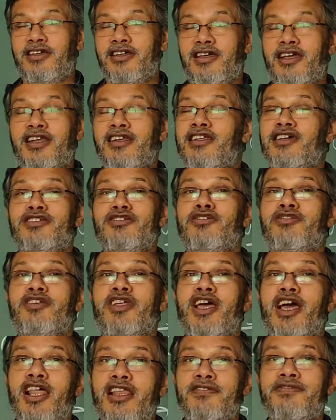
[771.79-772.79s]
and does not
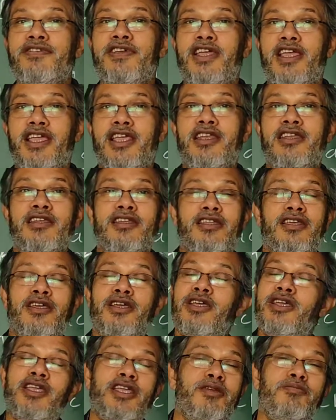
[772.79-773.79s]
help
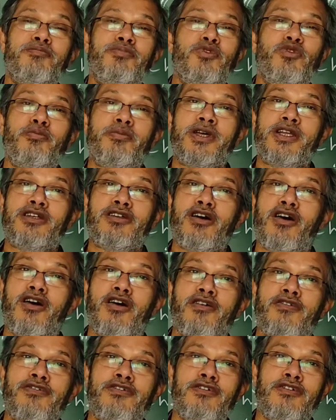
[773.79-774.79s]
in improvement of